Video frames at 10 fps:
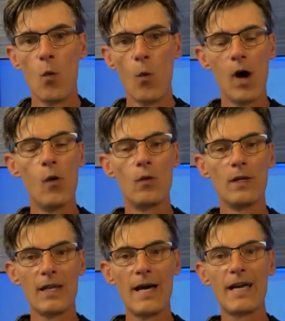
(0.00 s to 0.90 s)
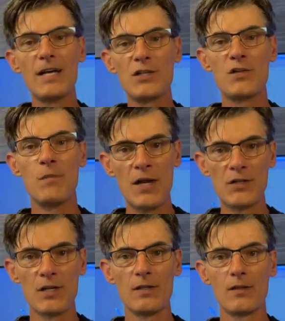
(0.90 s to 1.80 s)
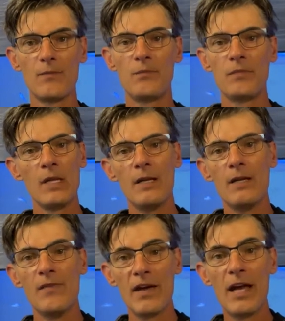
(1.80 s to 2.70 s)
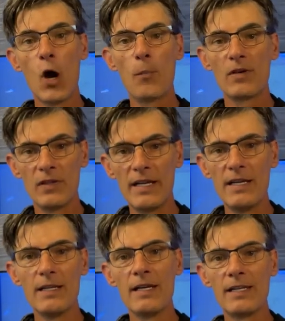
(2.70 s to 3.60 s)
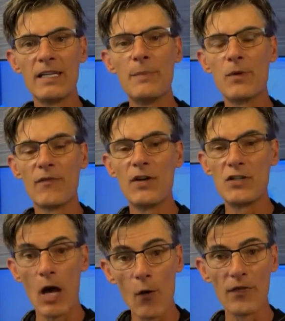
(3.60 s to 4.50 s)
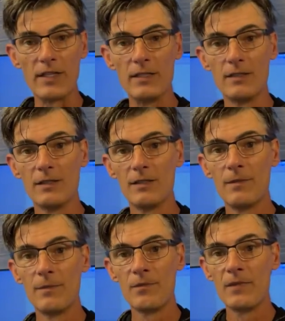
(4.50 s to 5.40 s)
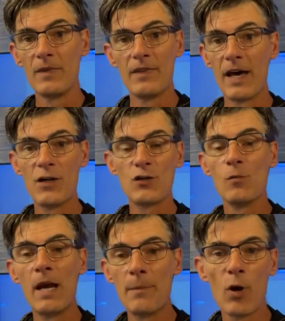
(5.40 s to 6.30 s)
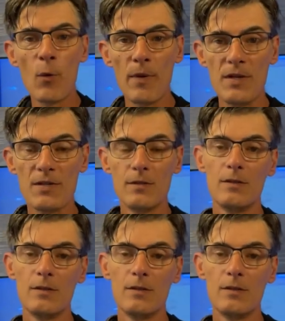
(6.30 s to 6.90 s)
Well, like I just mentioned, they help clean and keep your fish healthy. That is their main purpose.